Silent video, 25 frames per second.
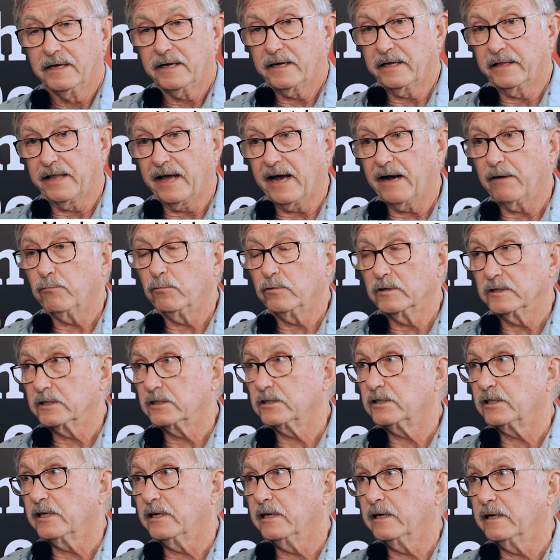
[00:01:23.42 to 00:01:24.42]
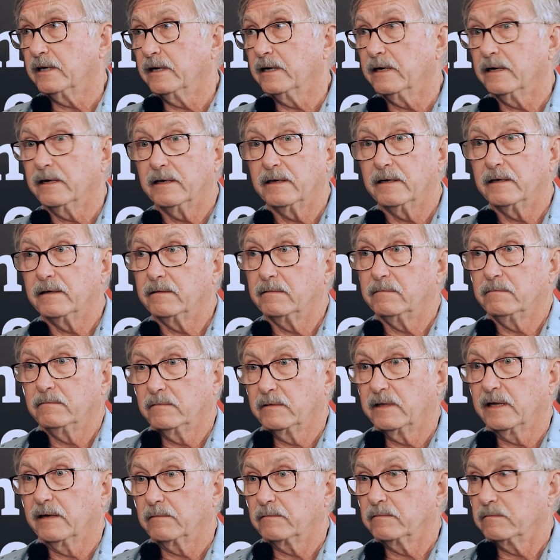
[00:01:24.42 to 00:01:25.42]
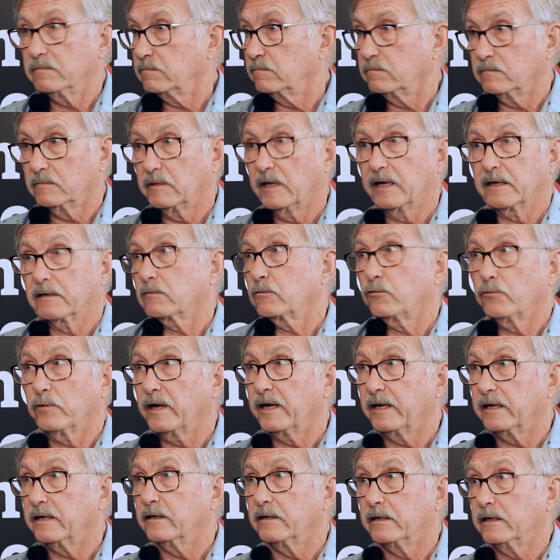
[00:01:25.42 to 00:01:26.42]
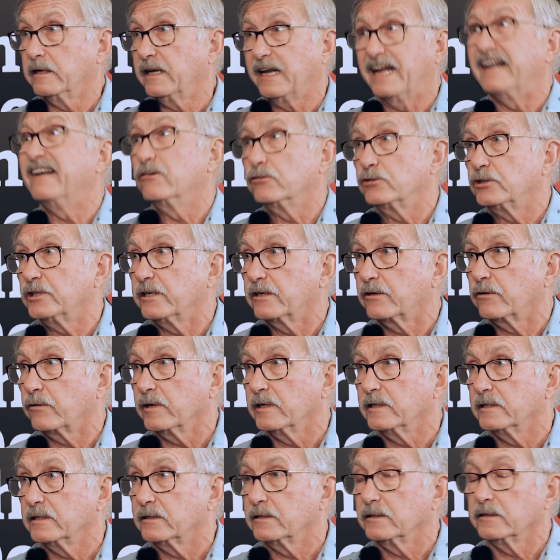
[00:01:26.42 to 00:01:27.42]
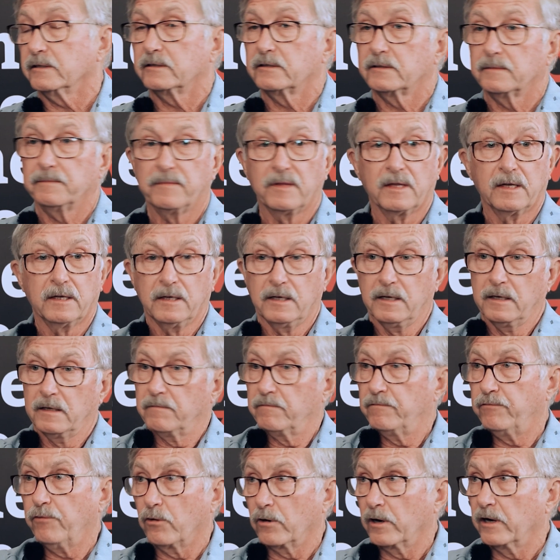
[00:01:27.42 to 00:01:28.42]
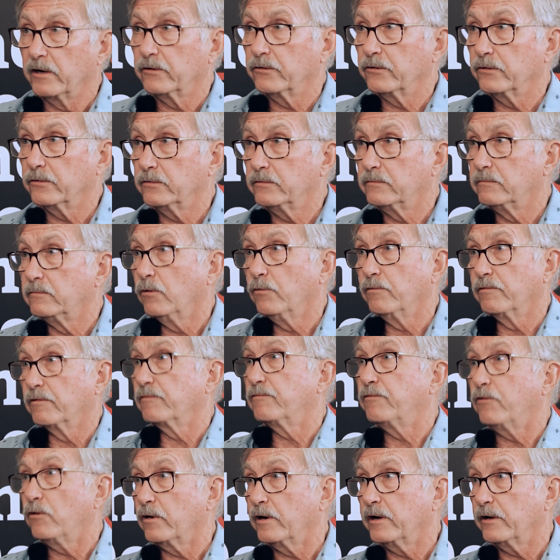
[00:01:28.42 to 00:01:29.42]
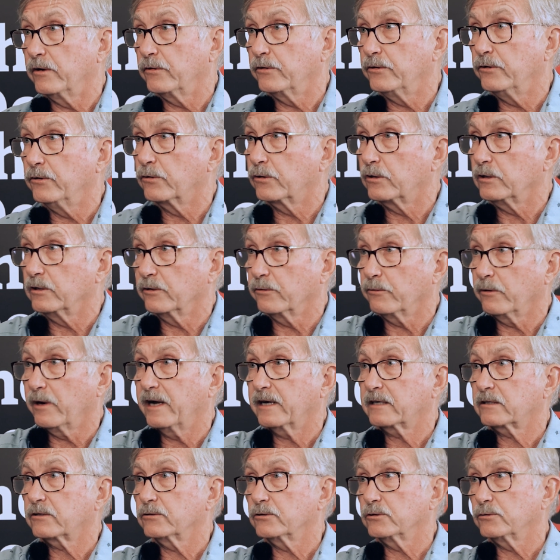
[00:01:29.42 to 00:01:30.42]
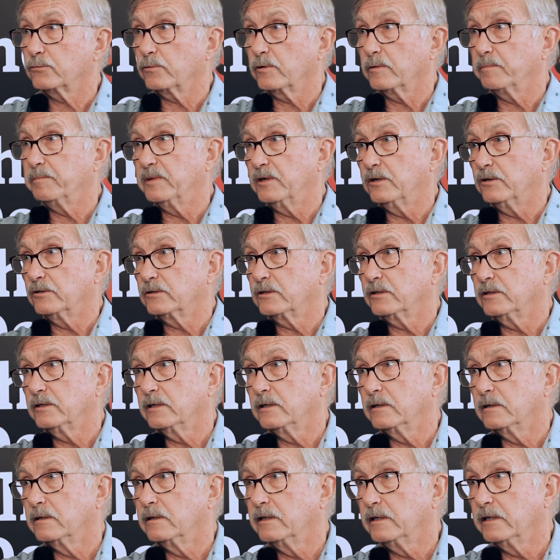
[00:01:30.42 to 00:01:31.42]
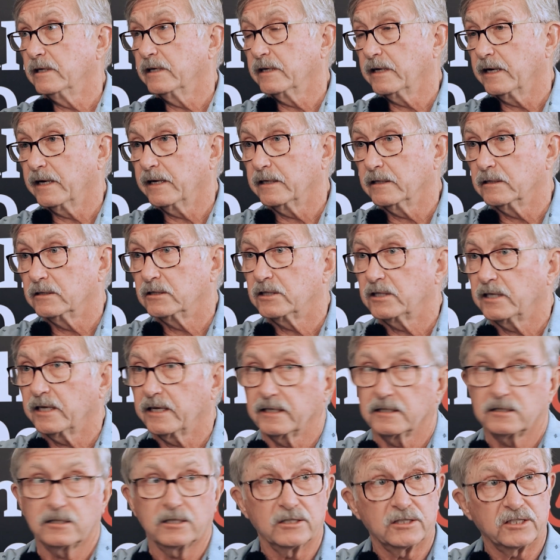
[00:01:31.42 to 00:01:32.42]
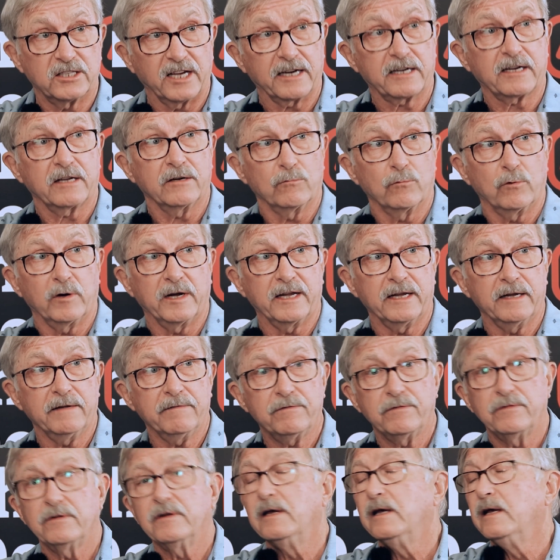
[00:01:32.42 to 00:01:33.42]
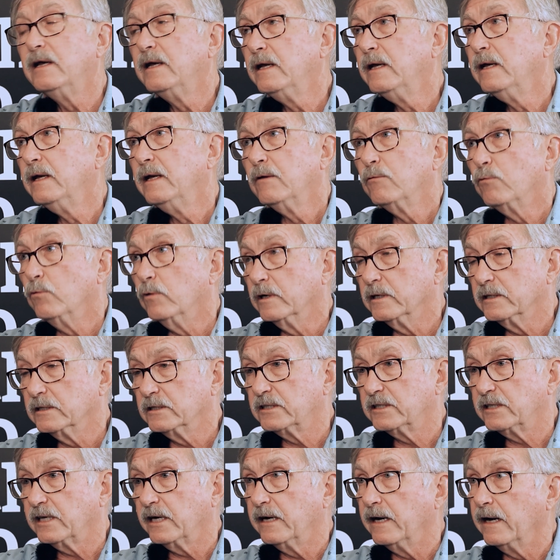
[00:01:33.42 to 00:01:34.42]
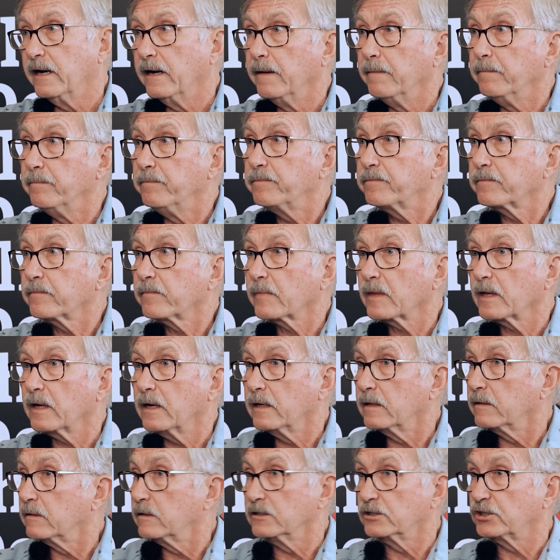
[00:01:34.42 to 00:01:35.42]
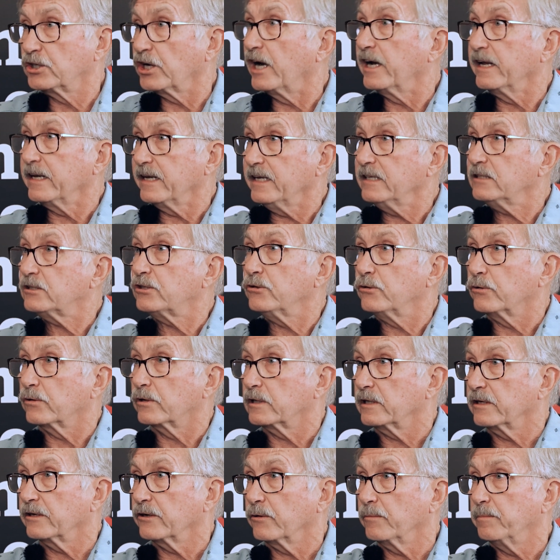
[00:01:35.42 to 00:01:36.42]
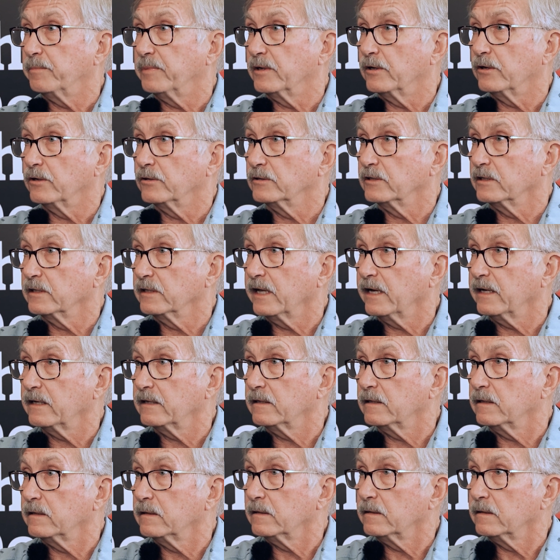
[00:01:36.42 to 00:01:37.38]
And that was that created an energy crisis. Over 400 nuclear reactors were built in the United States. The second wave was the Chinese nuclear build, and that